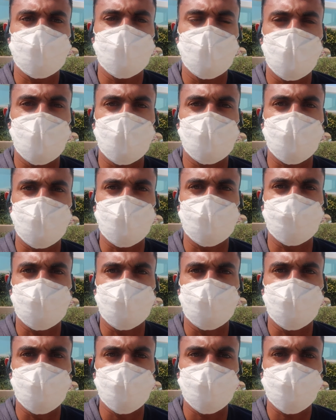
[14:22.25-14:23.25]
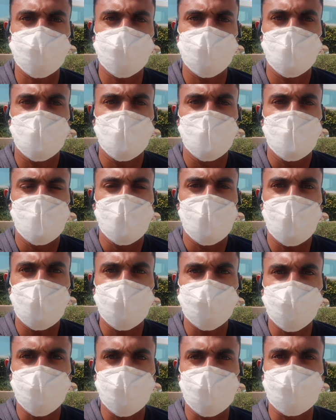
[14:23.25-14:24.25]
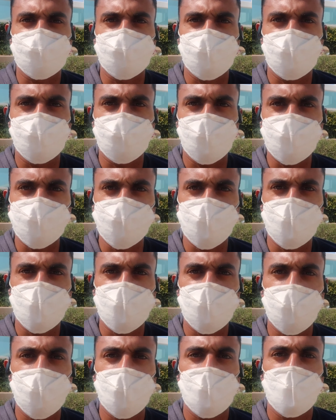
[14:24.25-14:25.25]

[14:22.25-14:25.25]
yeah, thank you so much. Asia, it's been a pleasure.